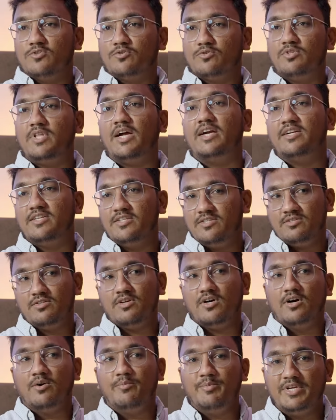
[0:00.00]
So that is
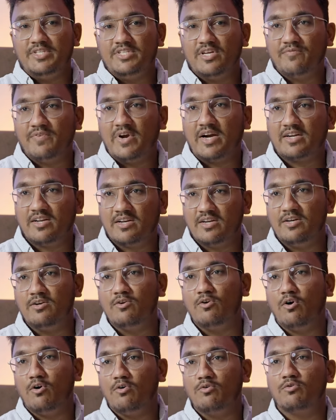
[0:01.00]
a major factor
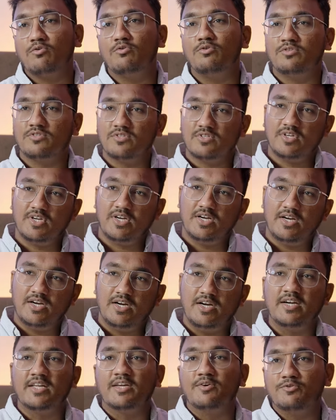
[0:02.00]
in long roads.
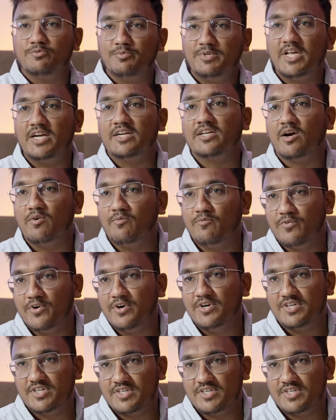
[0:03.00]
It gives me that comfort.